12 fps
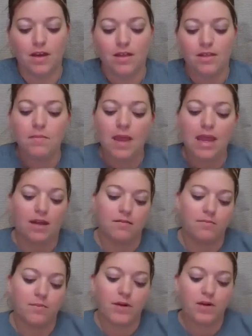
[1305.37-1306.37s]
The
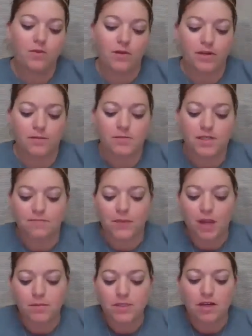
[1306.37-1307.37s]
man, Buddy Williams,
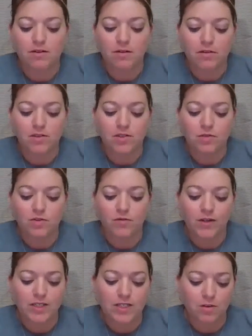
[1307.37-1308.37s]
helps out around the school,
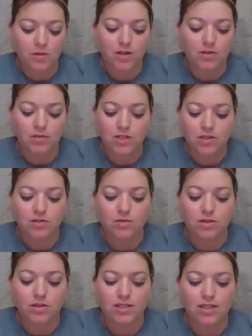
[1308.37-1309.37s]
fixing windows and
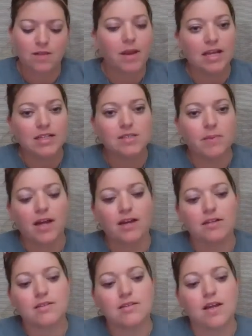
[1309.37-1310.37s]
doors and the bad spot
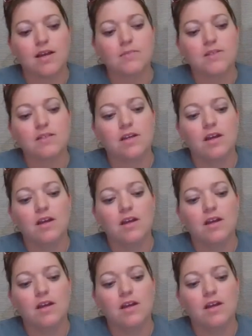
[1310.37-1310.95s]
on the steps,